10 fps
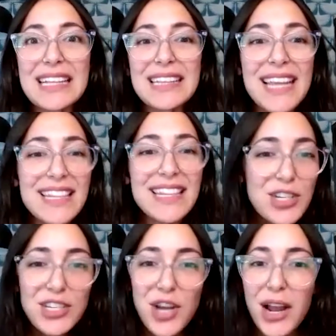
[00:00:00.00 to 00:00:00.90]
let's
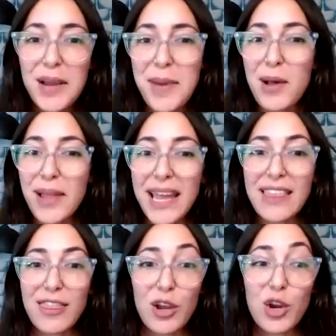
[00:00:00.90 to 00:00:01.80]
just talk about
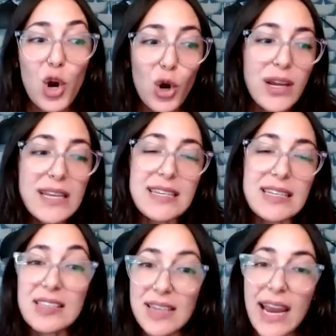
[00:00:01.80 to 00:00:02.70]
like the current
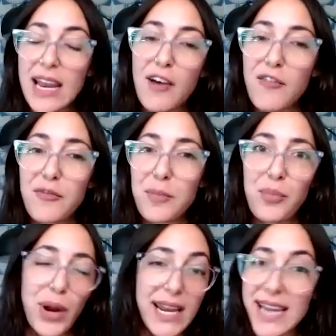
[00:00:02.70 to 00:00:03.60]
state of
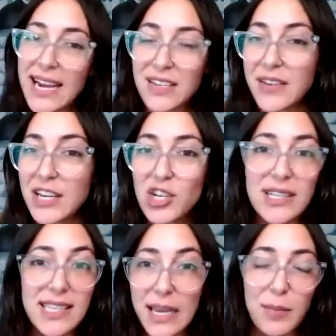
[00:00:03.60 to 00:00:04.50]
brand
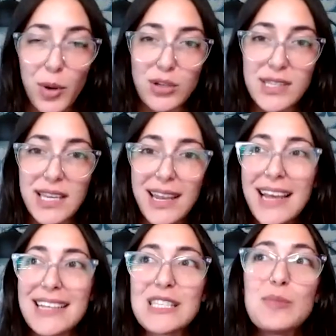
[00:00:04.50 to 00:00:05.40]
activations in person,
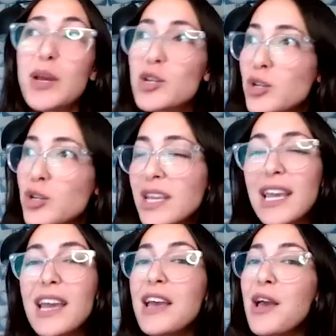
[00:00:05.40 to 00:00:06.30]

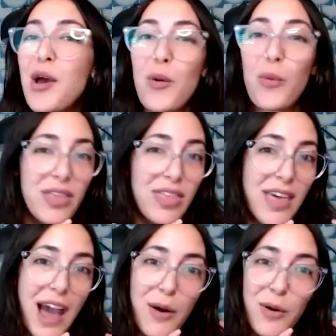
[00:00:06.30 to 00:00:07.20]
especially with
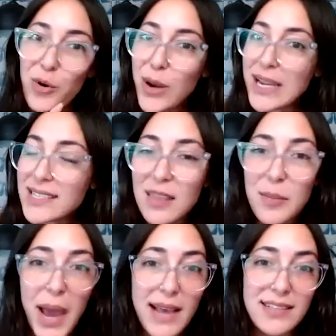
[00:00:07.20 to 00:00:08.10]
how crazy the
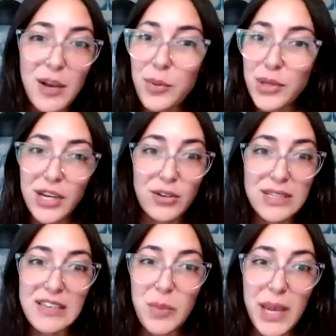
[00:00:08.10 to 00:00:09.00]
past couple
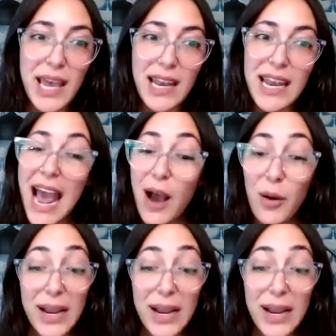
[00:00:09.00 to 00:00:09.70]
years have been and how